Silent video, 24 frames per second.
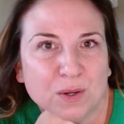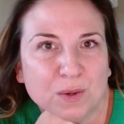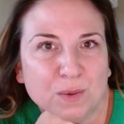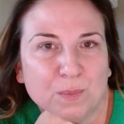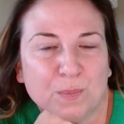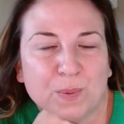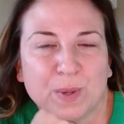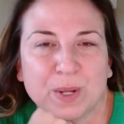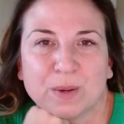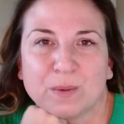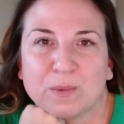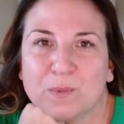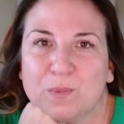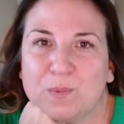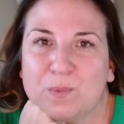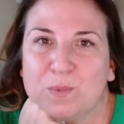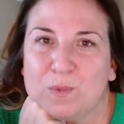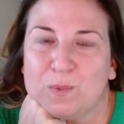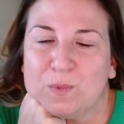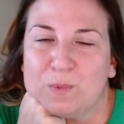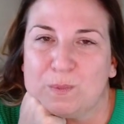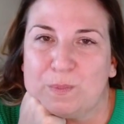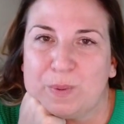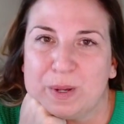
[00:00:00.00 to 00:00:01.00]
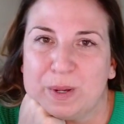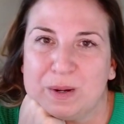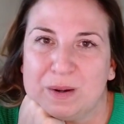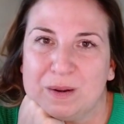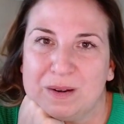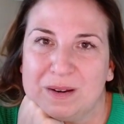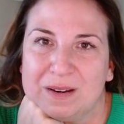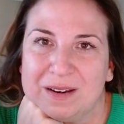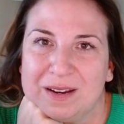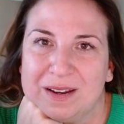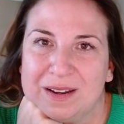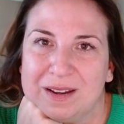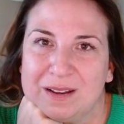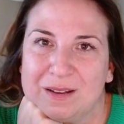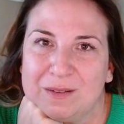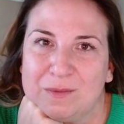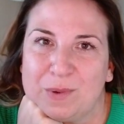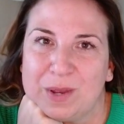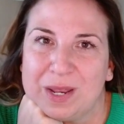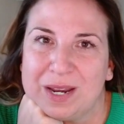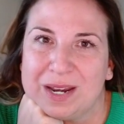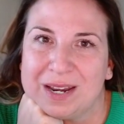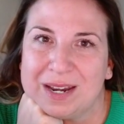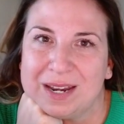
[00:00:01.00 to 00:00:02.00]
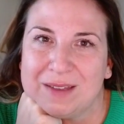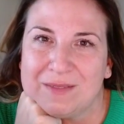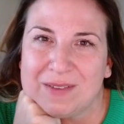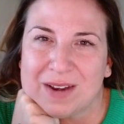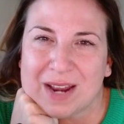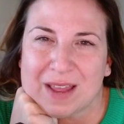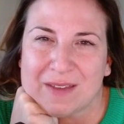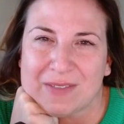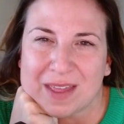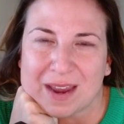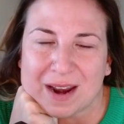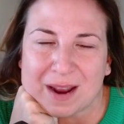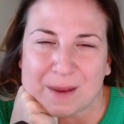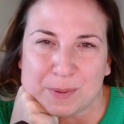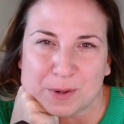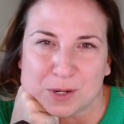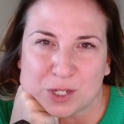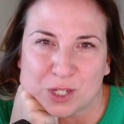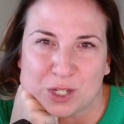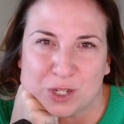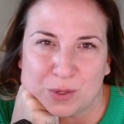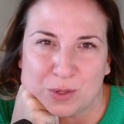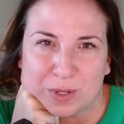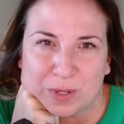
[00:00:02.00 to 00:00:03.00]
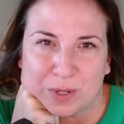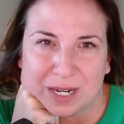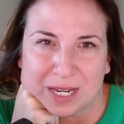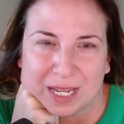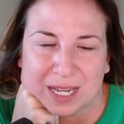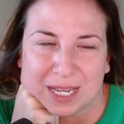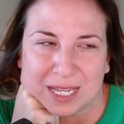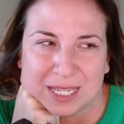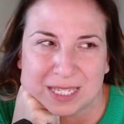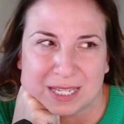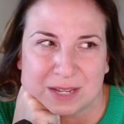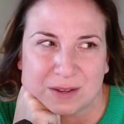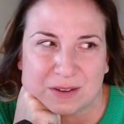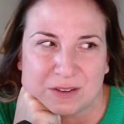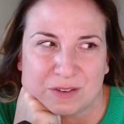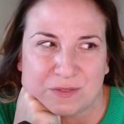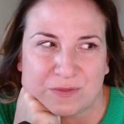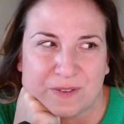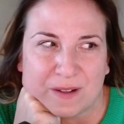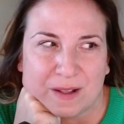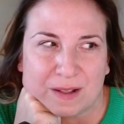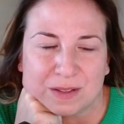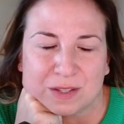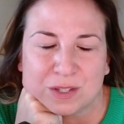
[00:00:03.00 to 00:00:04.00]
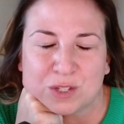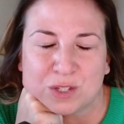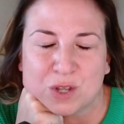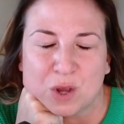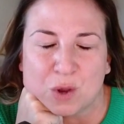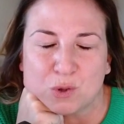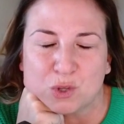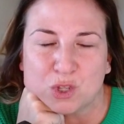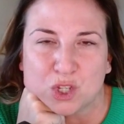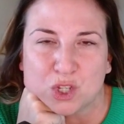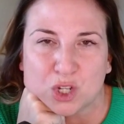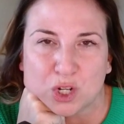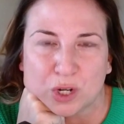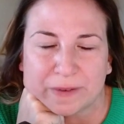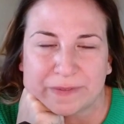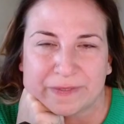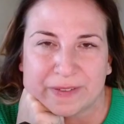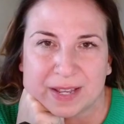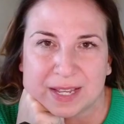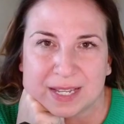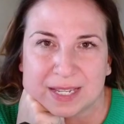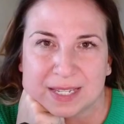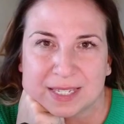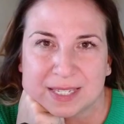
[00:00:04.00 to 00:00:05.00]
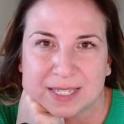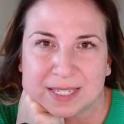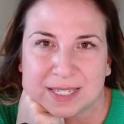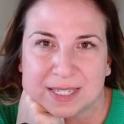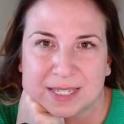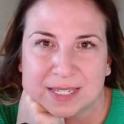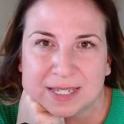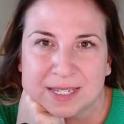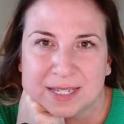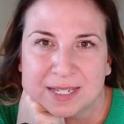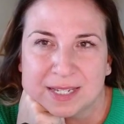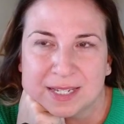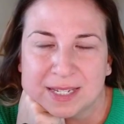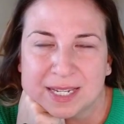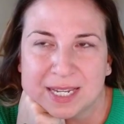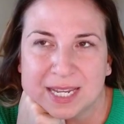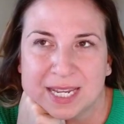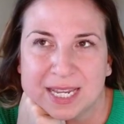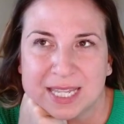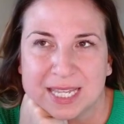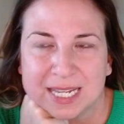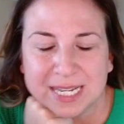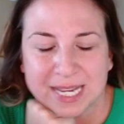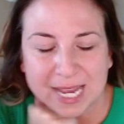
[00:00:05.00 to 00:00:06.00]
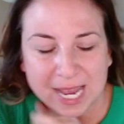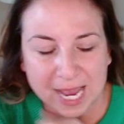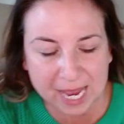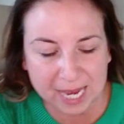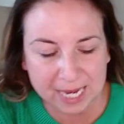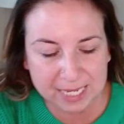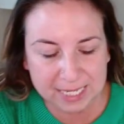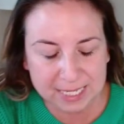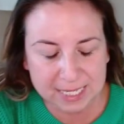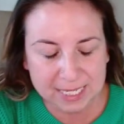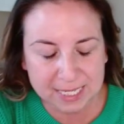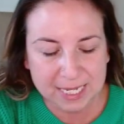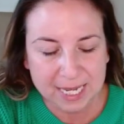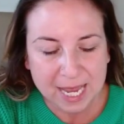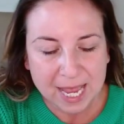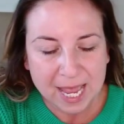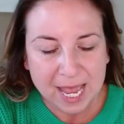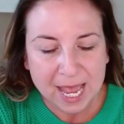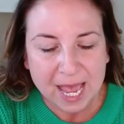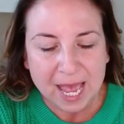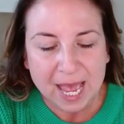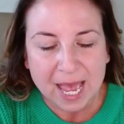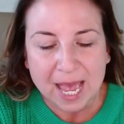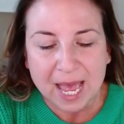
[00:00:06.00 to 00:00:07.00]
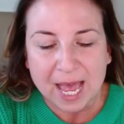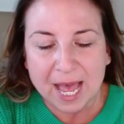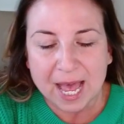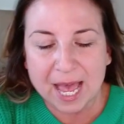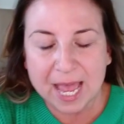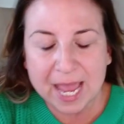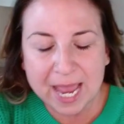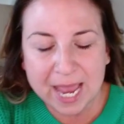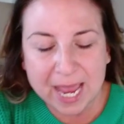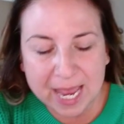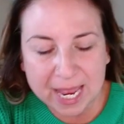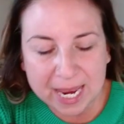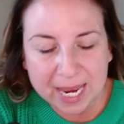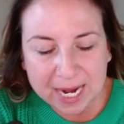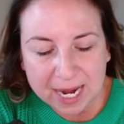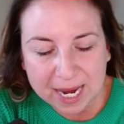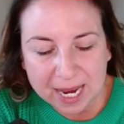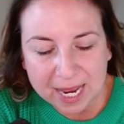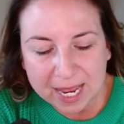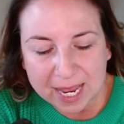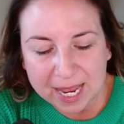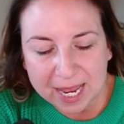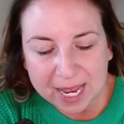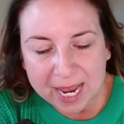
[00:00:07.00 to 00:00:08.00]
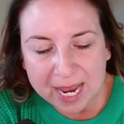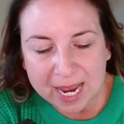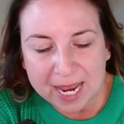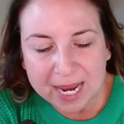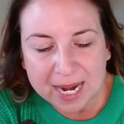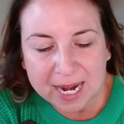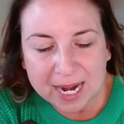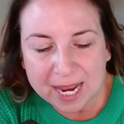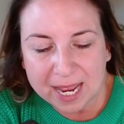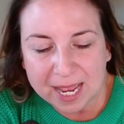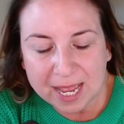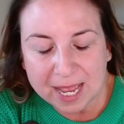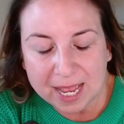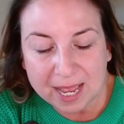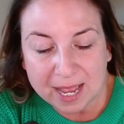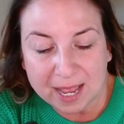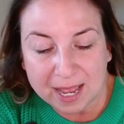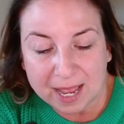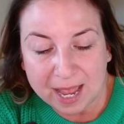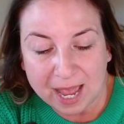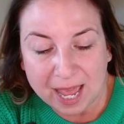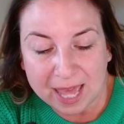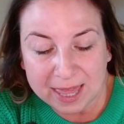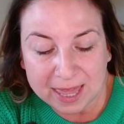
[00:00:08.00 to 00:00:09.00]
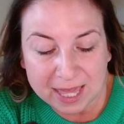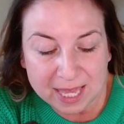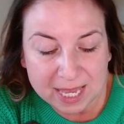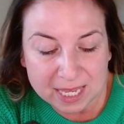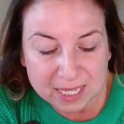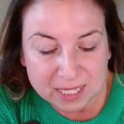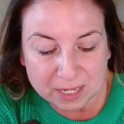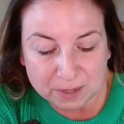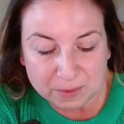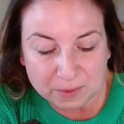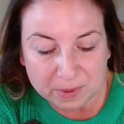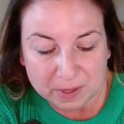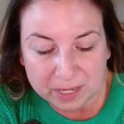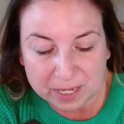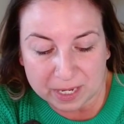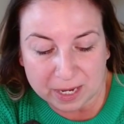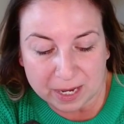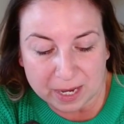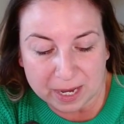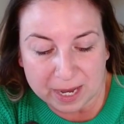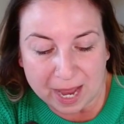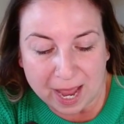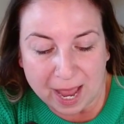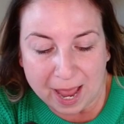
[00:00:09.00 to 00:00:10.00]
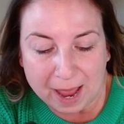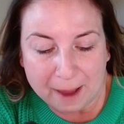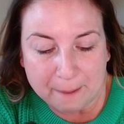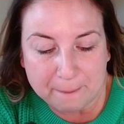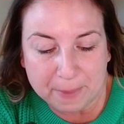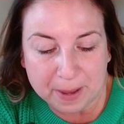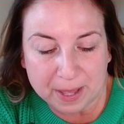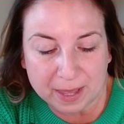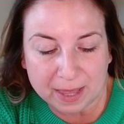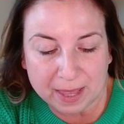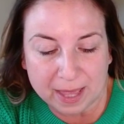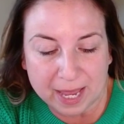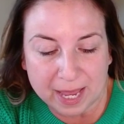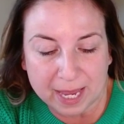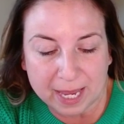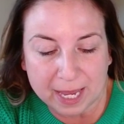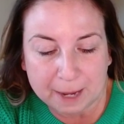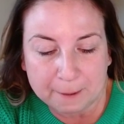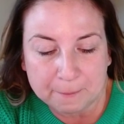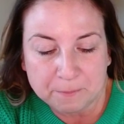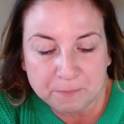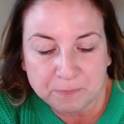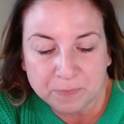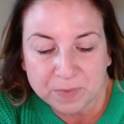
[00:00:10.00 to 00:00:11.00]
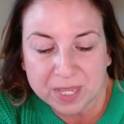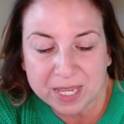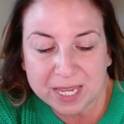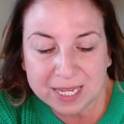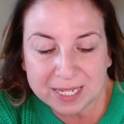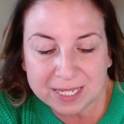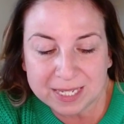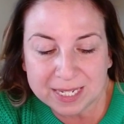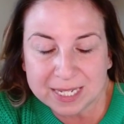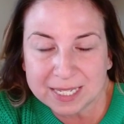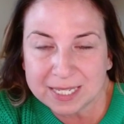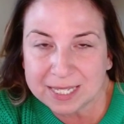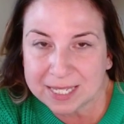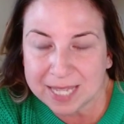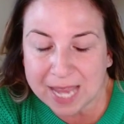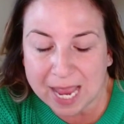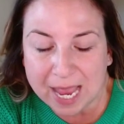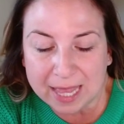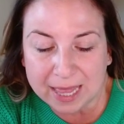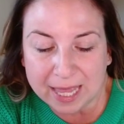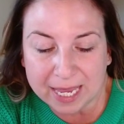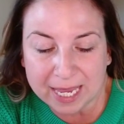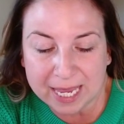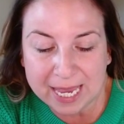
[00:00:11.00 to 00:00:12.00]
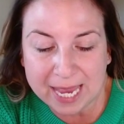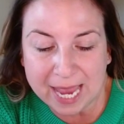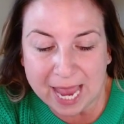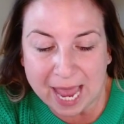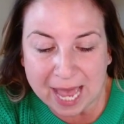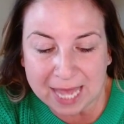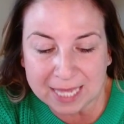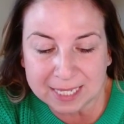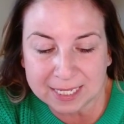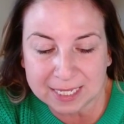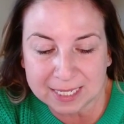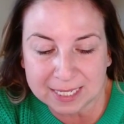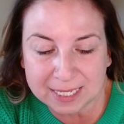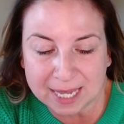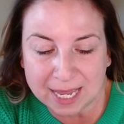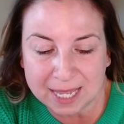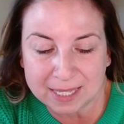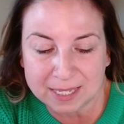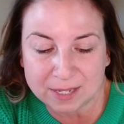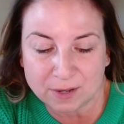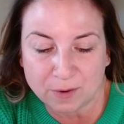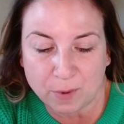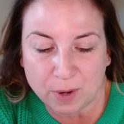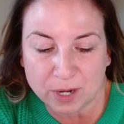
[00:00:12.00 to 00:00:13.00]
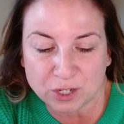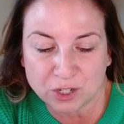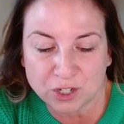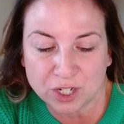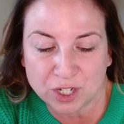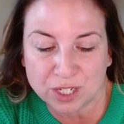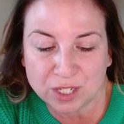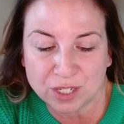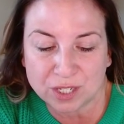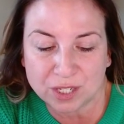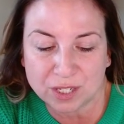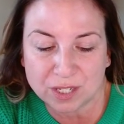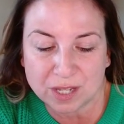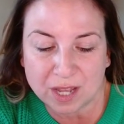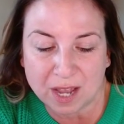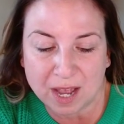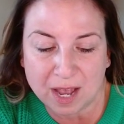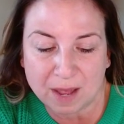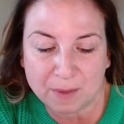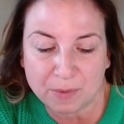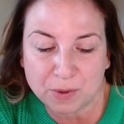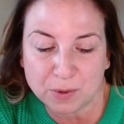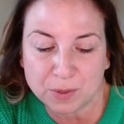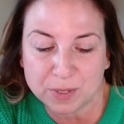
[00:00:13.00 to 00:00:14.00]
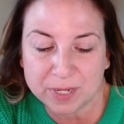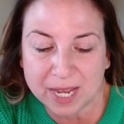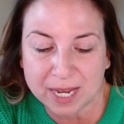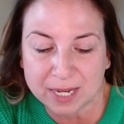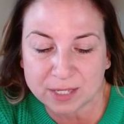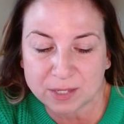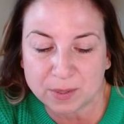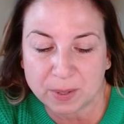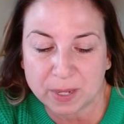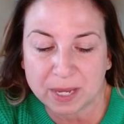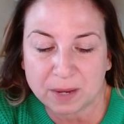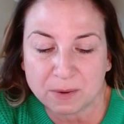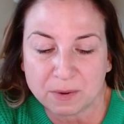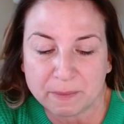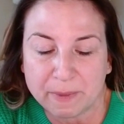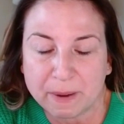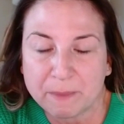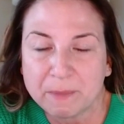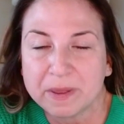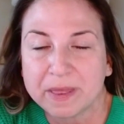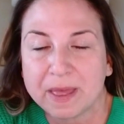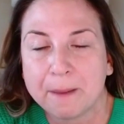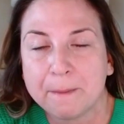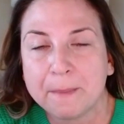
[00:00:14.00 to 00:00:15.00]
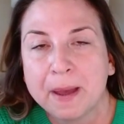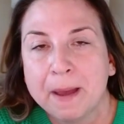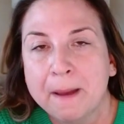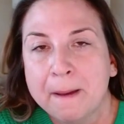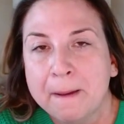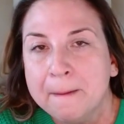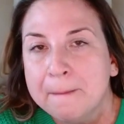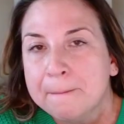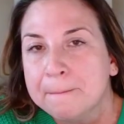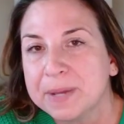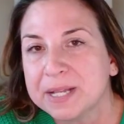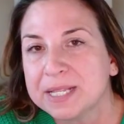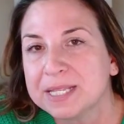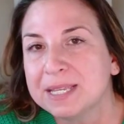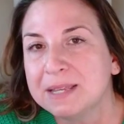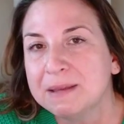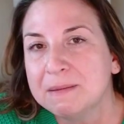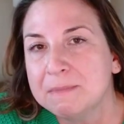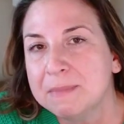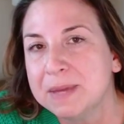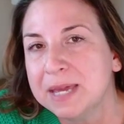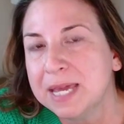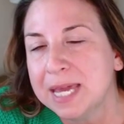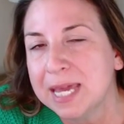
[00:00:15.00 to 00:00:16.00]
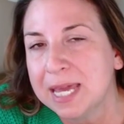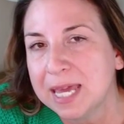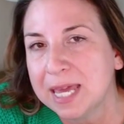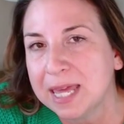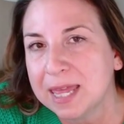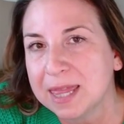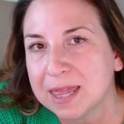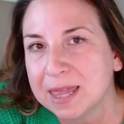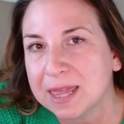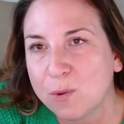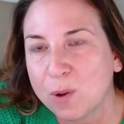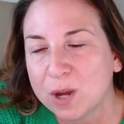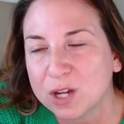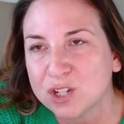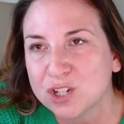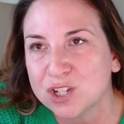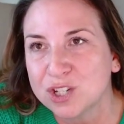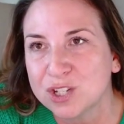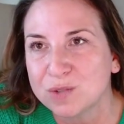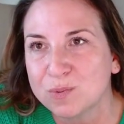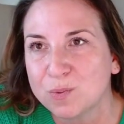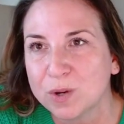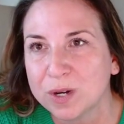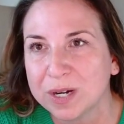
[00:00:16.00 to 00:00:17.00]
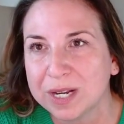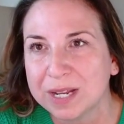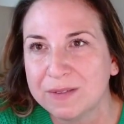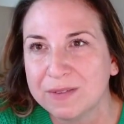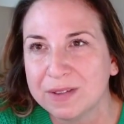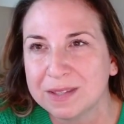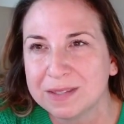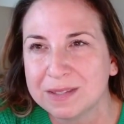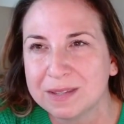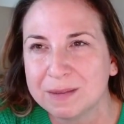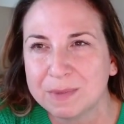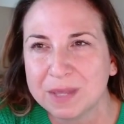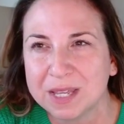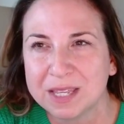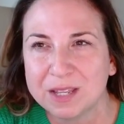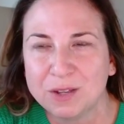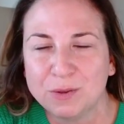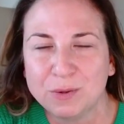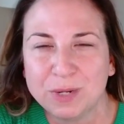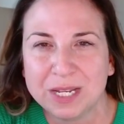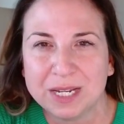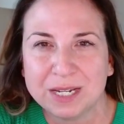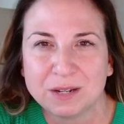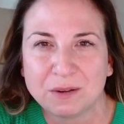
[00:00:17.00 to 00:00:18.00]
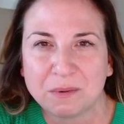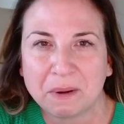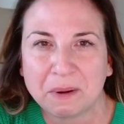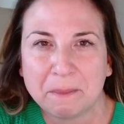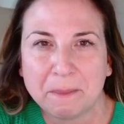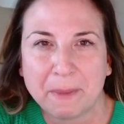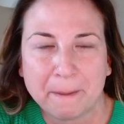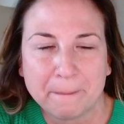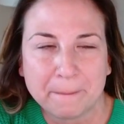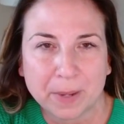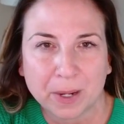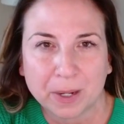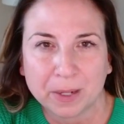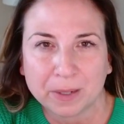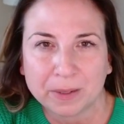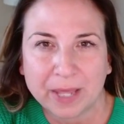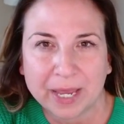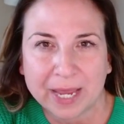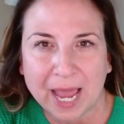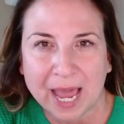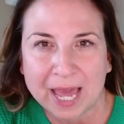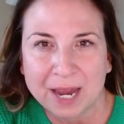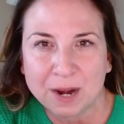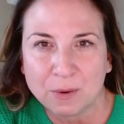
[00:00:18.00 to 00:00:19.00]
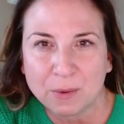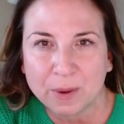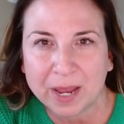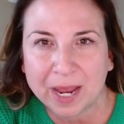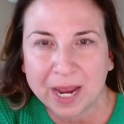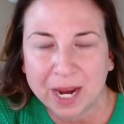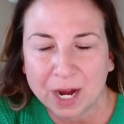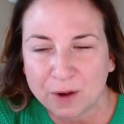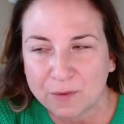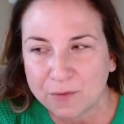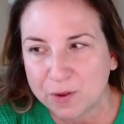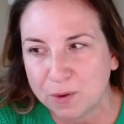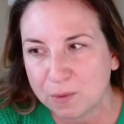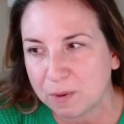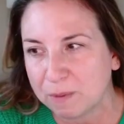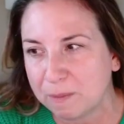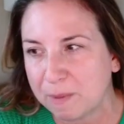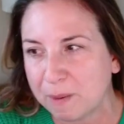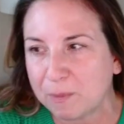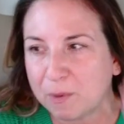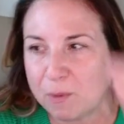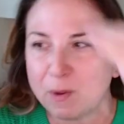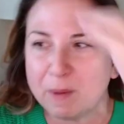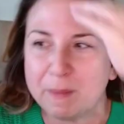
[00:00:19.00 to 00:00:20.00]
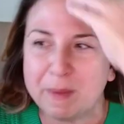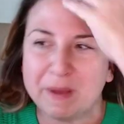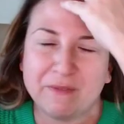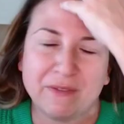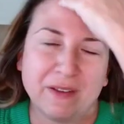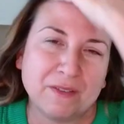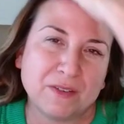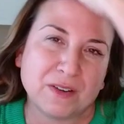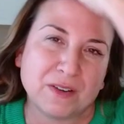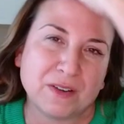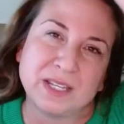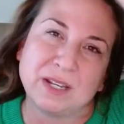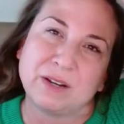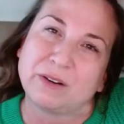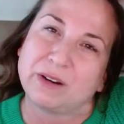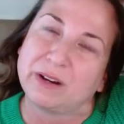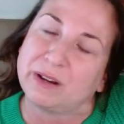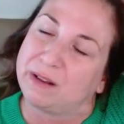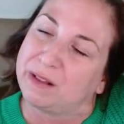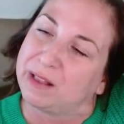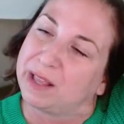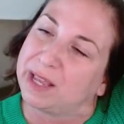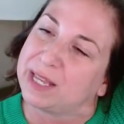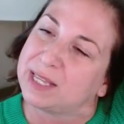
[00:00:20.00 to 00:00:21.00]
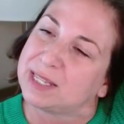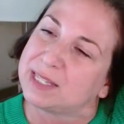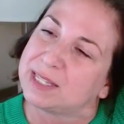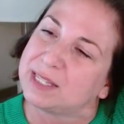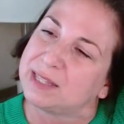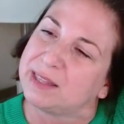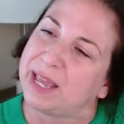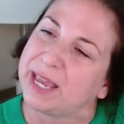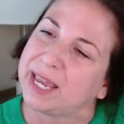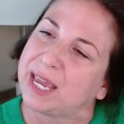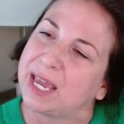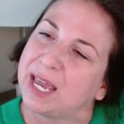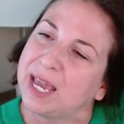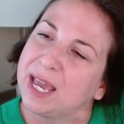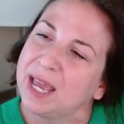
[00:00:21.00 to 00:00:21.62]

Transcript: but we didn't even have that opportunity, because it felt so surface in the text. And I think he's a really good guy, but like, he did say, like, he asked these kinds of questions through text so he can remember them. But to me, the questions weren't even something you need to remember. Like, I don't care if you remember what my favorite cereal is. Like